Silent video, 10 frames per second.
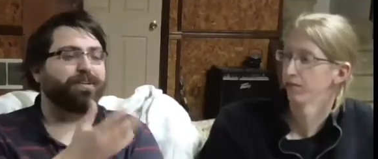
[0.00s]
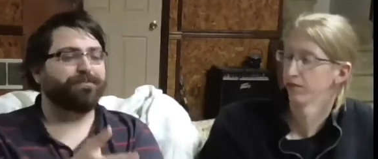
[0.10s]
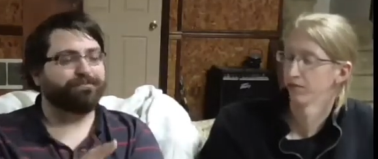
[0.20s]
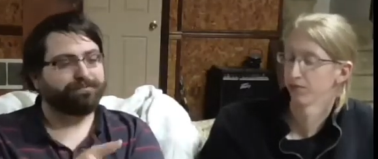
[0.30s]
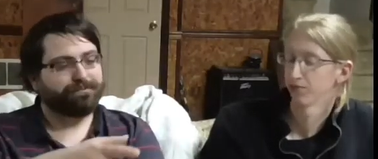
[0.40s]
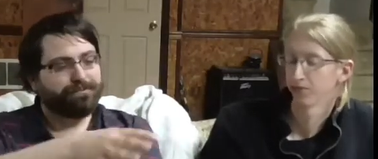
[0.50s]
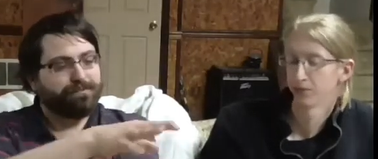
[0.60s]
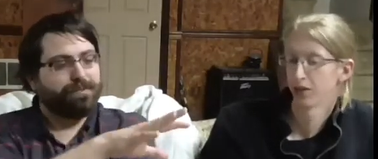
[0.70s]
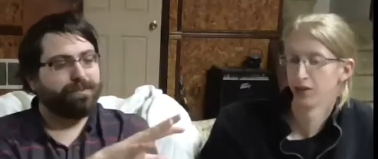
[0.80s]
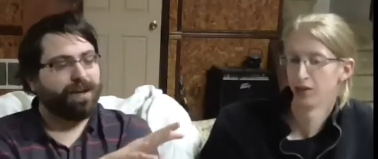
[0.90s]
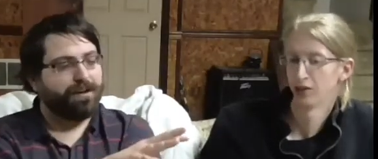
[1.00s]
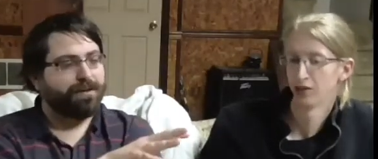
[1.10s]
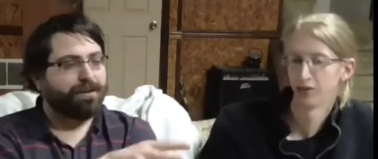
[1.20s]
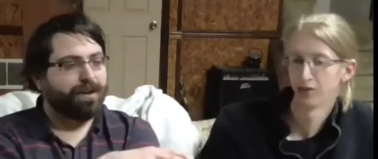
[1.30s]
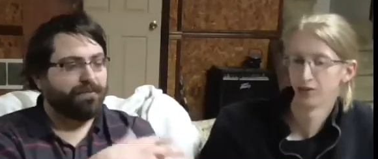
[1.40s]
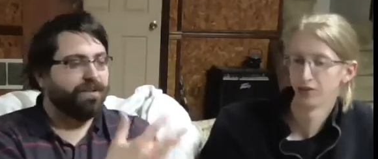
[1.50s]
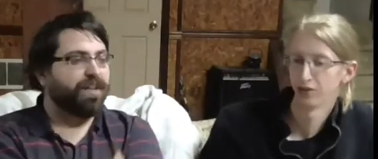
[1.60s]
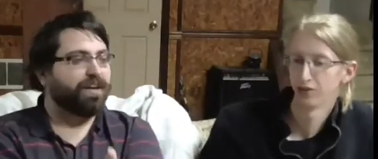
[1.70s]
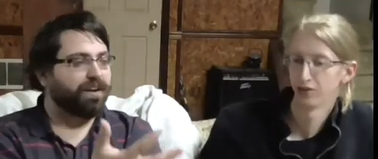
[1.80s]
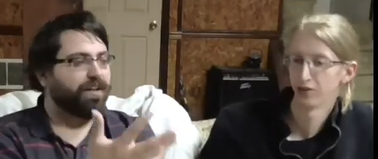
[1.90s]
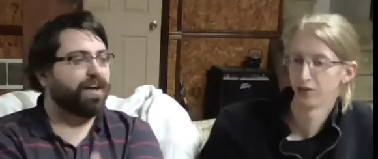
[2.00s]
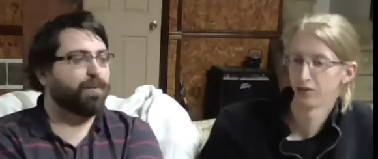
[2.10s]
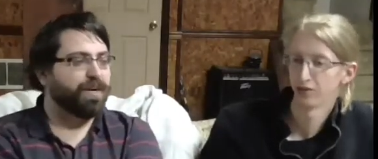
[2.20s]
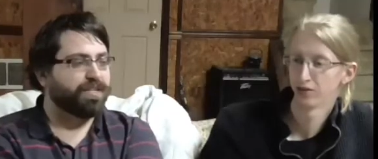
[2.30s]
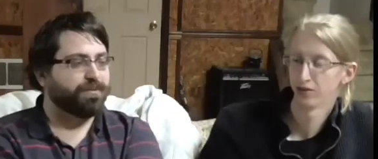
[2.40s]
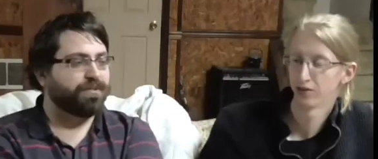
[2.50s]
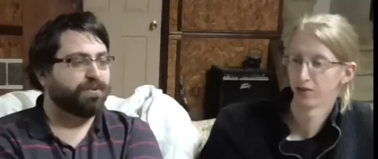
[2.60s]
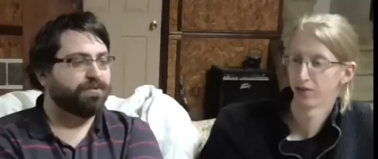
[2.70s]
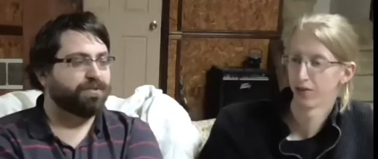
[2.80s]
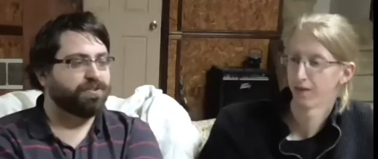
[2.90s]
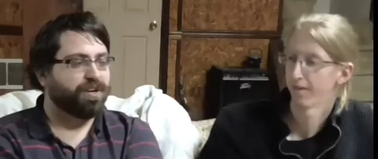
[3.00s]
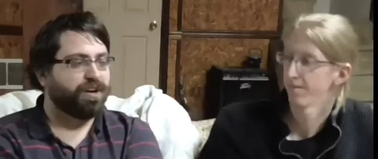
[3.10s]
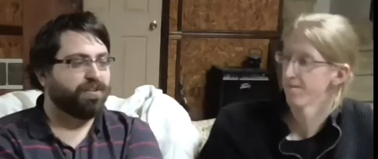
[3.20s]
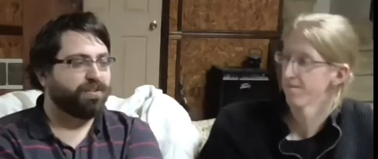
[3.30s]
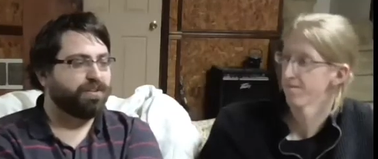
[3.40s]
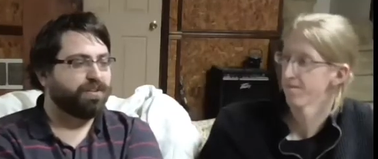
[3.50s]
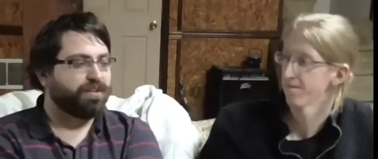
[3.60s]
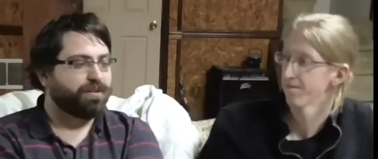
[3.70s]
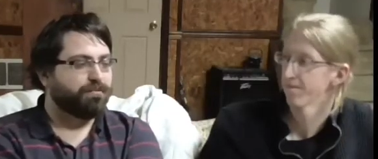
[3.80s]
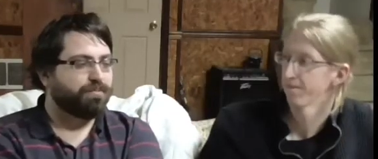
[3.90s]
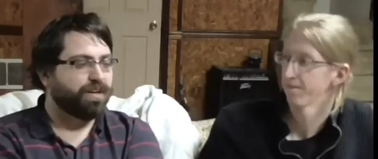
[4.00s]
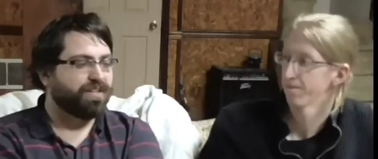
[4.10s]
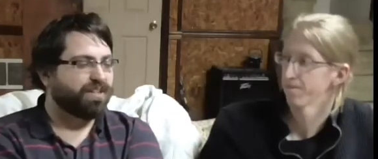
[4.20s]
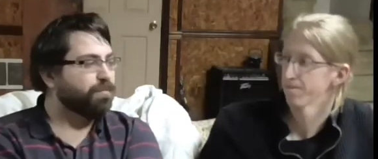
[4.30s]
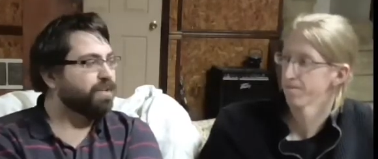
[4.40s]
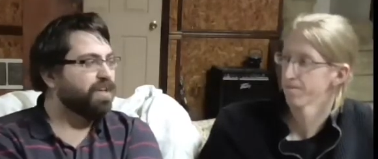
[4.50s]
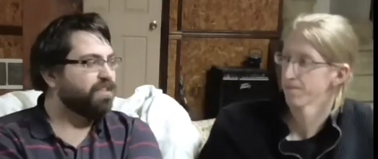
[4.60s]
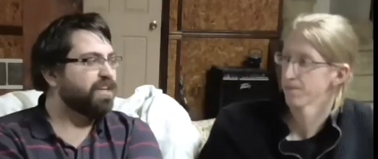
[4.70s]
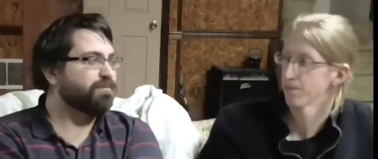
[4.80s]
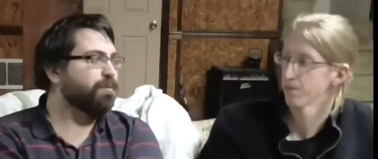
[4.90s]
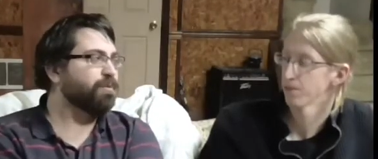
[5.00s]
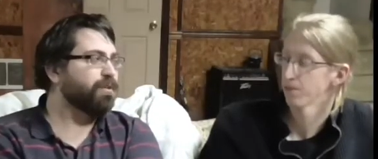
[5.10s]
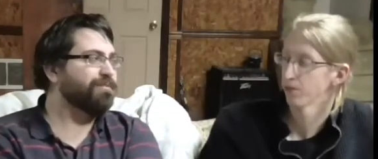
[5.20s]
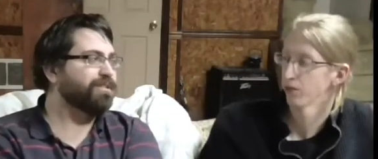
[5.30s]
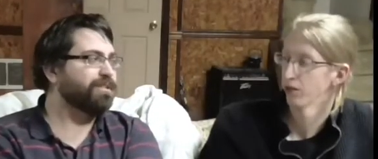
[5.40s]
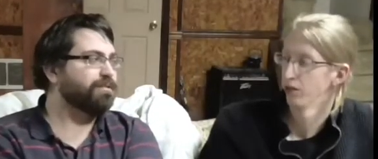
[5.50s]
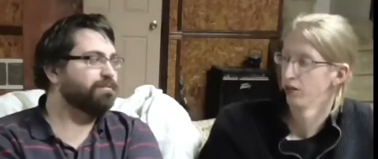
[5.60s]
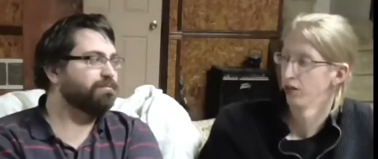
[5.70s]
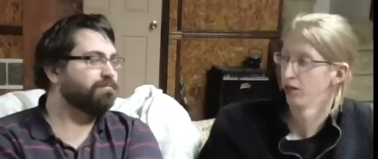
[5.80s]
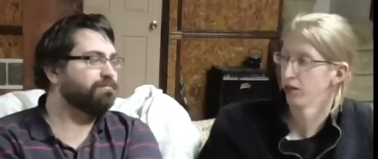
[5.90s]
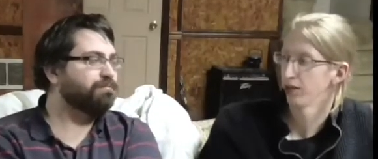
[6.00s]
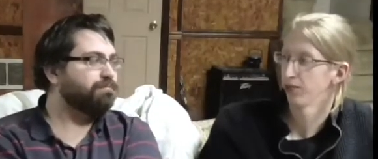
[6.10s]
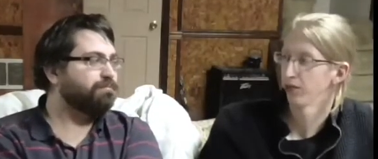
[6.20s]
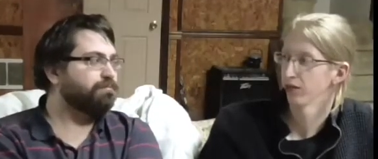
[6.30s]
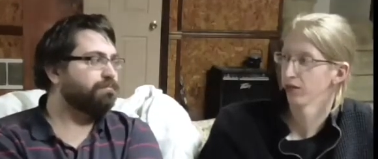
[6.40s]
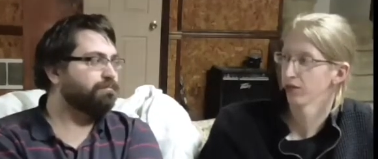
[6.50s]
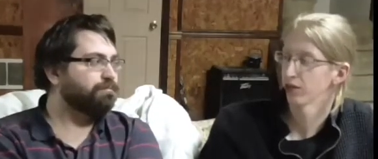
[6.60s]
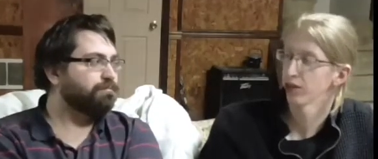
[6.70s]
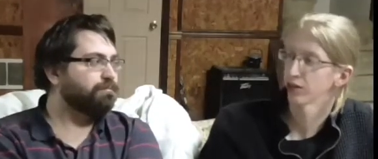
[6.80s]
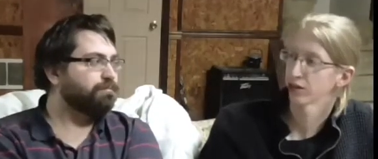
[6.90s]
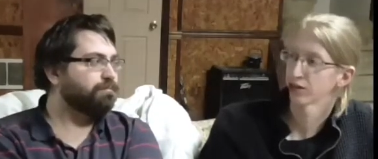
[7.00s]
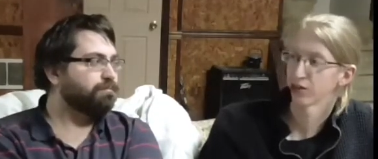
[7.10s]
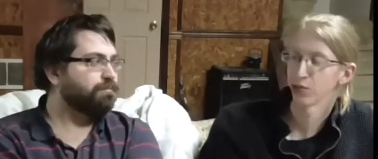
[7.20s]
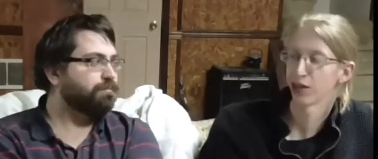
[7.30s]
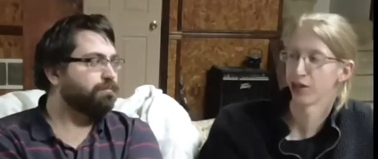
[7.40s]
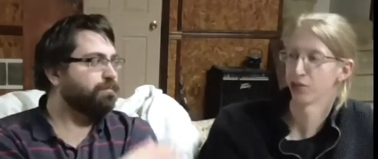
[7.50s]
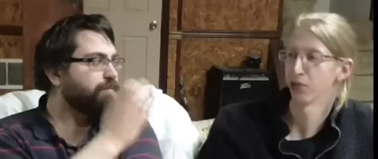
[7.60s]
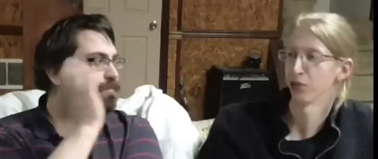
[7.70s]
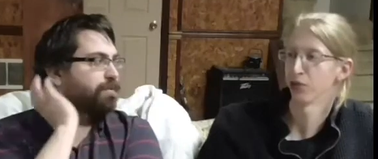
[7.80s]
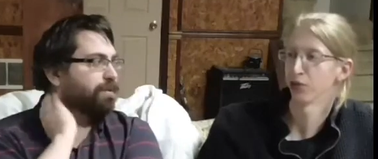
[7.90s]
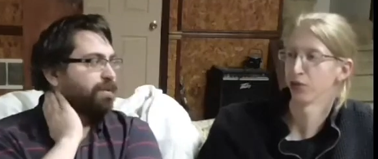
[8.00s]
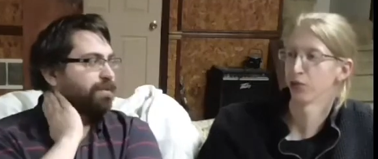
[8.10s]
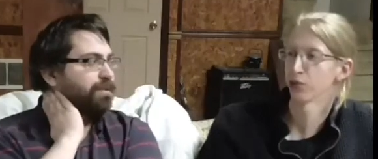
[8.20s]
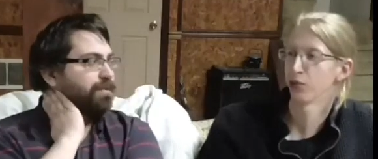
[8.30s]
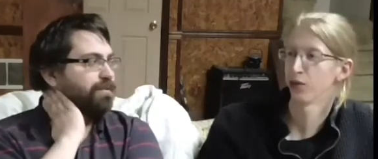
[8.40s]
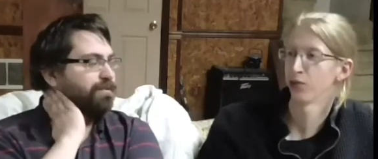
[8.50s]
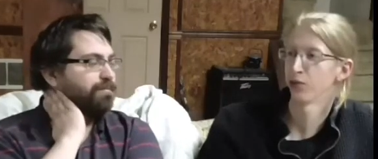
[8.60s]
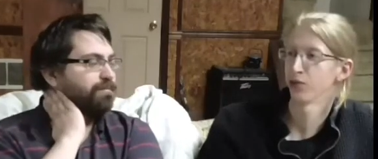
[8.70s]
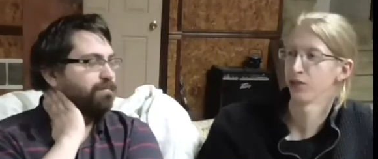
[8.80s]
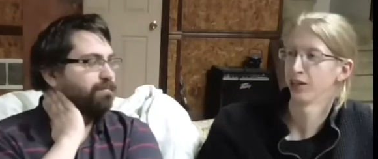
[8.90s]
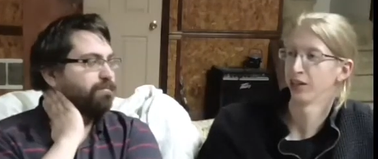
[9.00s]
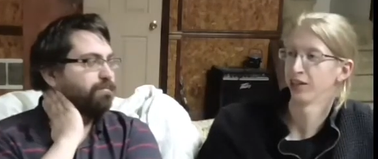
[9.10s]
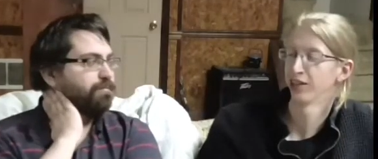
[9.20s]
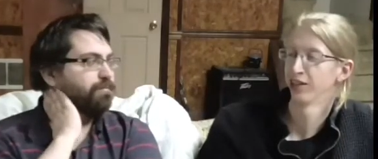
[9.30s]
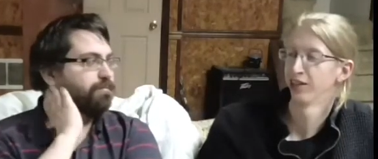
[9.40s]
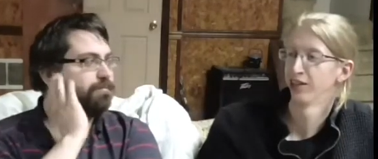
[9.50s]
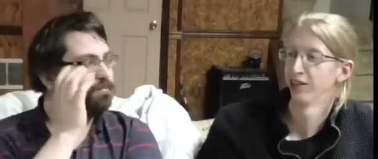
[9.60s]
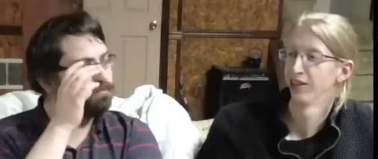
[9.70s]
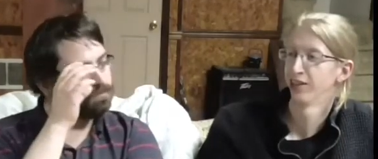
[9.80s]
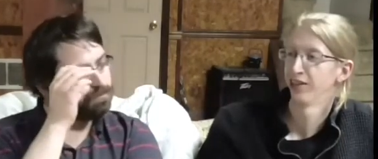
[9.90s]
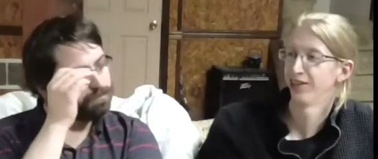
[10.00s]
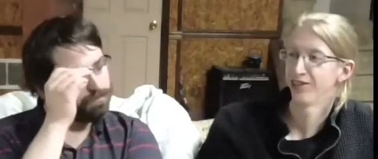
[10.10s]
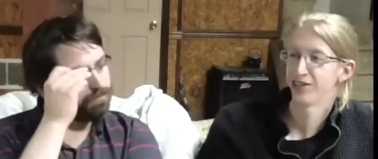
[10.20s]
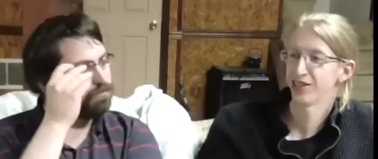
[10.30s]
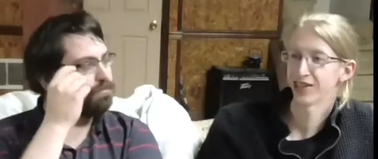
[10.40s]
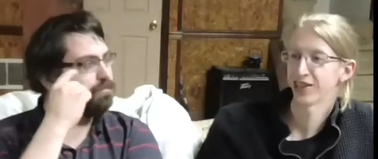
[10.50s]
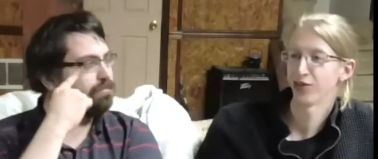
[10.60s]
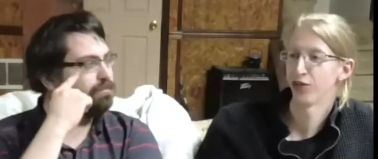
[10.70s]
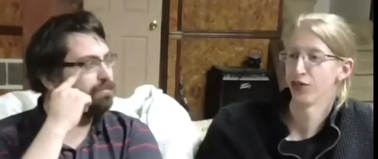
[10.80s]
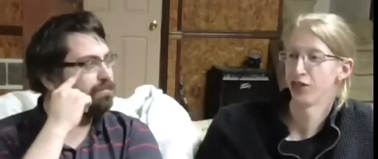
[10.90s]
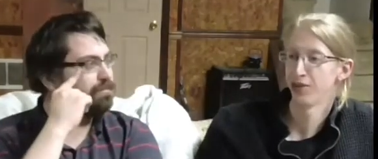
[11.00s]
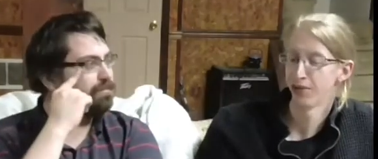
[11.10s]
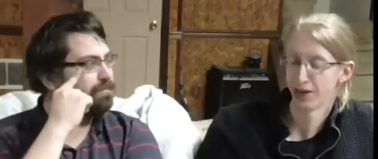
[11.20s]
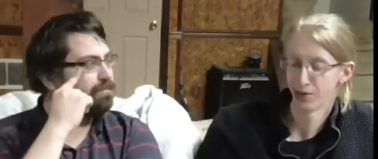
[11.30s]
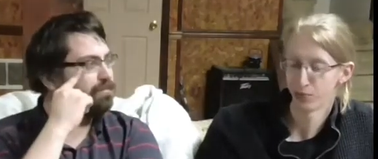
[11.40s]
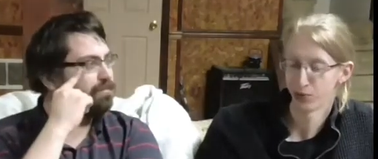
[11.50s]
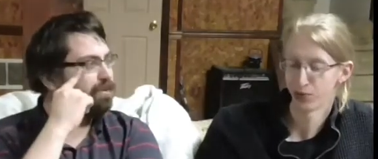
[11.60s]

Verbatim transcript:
Speaker 1: but I don't know. I, feel like in a lot of ways it was Ghost in the Shell, but some key things were really missing.
Speaker 2: Yeah. I'm trying to think. Some of the ads were really funny. There was one where it was like, it was just like for a gym ad, but it